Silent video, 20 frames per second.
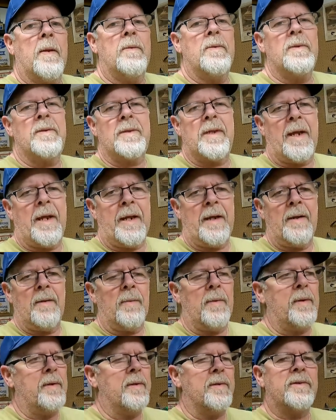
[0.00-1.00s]
We just hate it
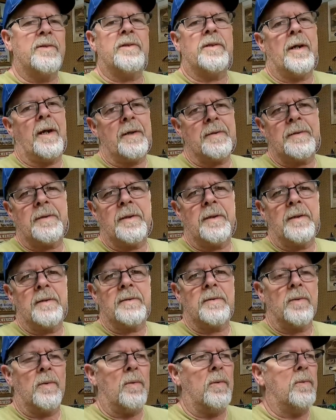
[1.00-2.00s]
when your chassis
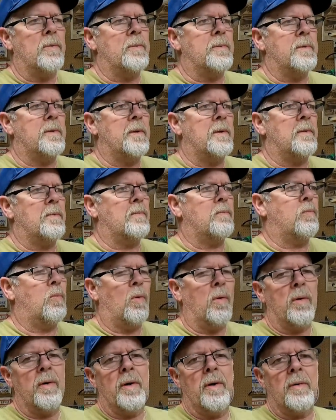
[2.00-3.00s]
gets old and you
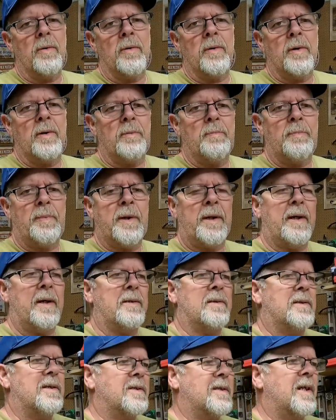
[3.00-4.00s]
wore out a little
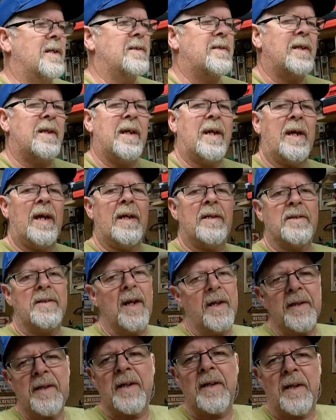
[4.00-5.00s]
bit just because of age.
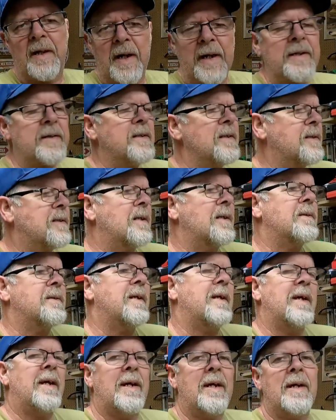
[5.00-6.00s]
Not neglect, just because
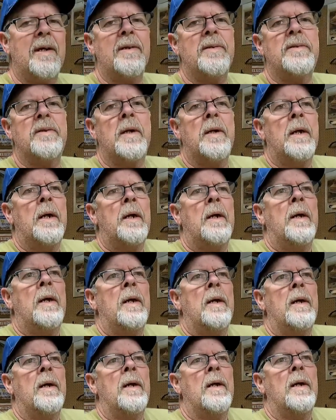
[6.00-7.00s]
of age.
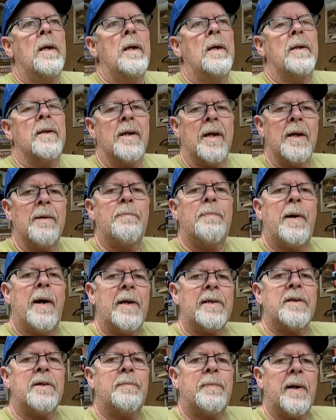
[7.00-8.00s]
And you got to
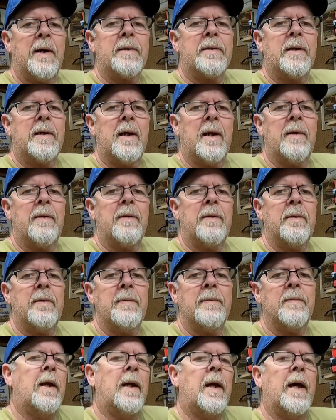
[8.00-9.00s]
patch it back together.
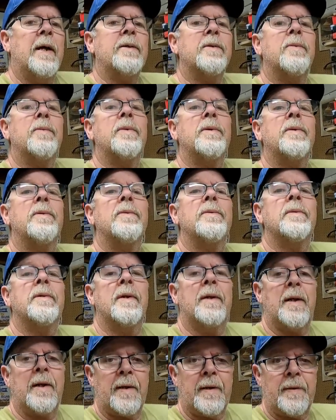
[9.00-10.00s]
That's what we're doing
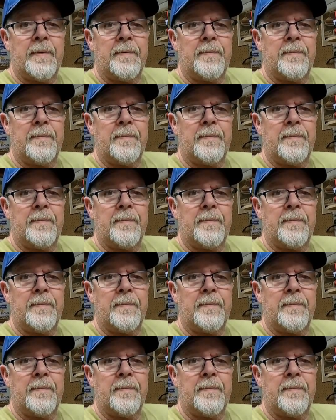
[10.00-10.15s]
today.